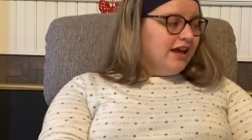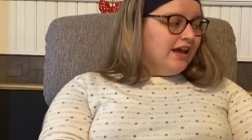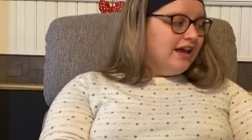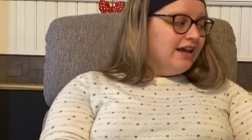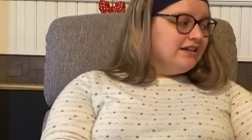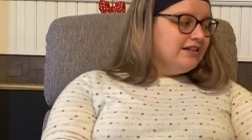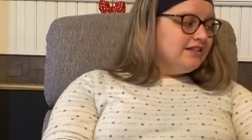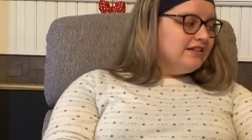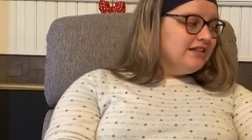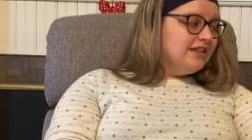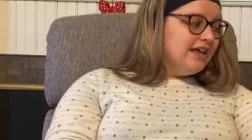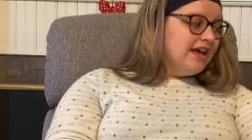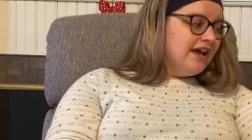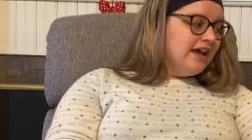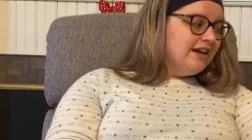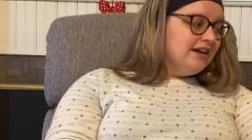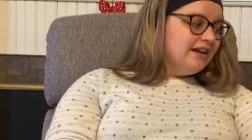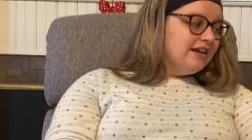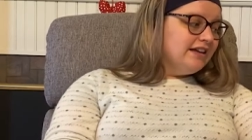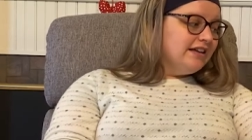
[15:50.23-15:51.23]
and
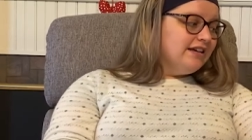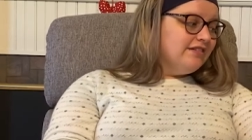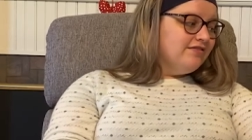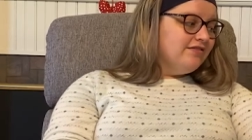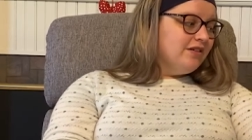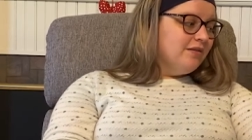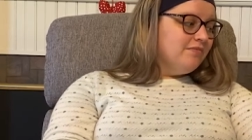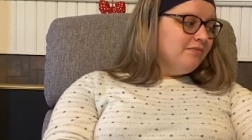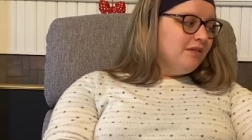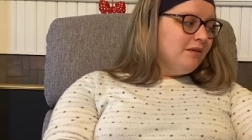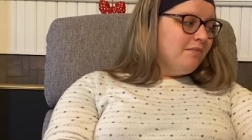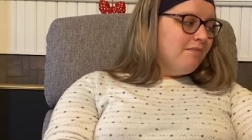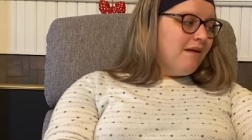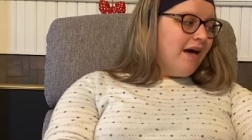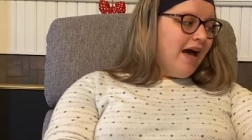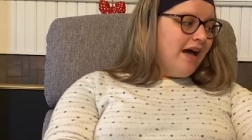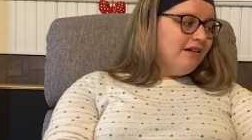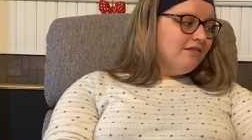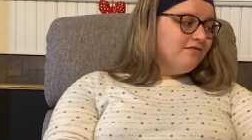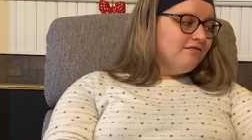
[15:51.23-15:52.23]
then give them the
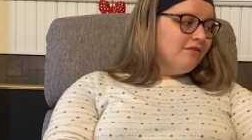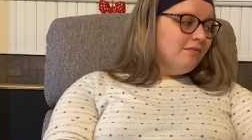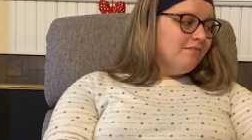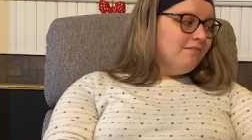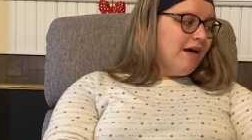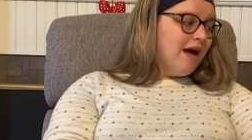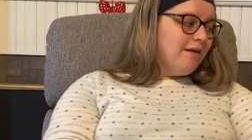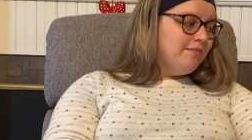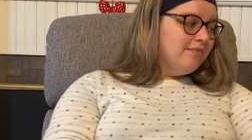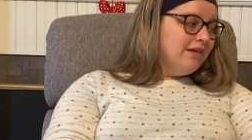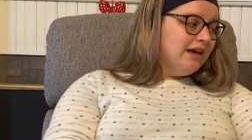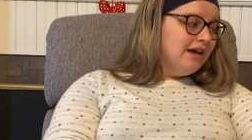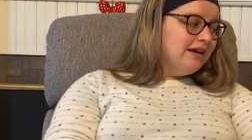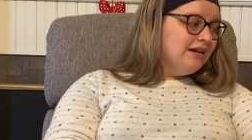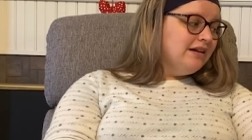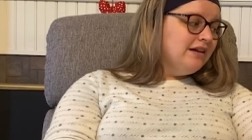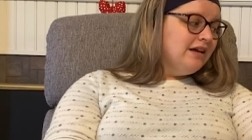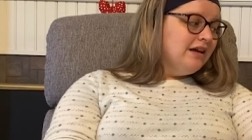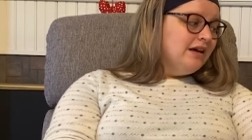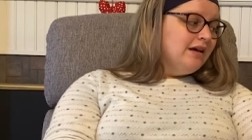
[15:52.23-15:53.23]
mat from Mat
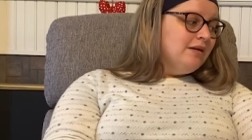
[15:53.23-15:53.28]
Man,